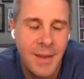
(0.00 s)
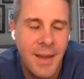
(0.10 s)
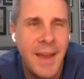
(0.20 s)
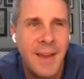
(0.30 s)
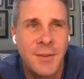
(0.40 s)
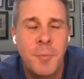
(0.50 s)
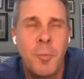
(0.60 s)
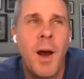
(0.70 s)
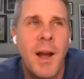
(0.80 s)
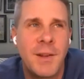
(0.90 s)
I actually
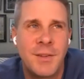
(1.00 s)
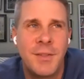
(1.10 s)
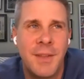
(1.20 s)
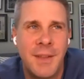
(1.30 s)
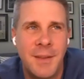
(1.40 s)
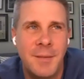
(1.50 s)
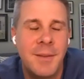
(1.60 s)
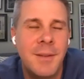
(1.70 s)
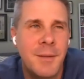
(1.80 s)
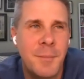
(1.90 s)
watched the
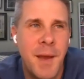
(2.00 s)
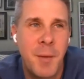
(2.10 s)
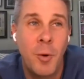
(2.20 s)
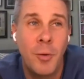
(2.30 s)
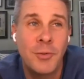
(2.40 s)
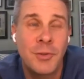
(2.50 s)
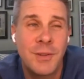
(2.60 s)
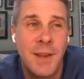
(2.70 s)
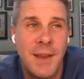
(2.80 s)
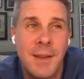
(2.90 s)
Matt Walsh
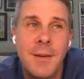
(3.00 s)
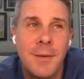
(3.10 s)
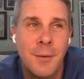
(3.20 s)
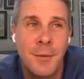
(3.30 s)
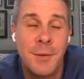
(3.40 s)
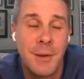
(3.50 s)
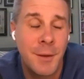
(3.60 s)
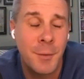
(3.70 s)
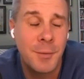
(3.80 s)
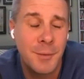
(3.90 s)
take on
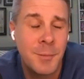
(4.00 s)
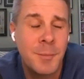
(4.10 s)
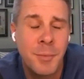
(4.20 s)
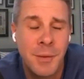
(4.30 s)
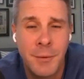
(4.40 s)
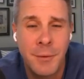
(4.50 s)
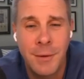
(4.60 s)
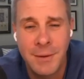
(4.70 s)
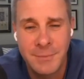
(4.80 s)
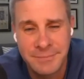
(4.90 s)
video, and believe it or not.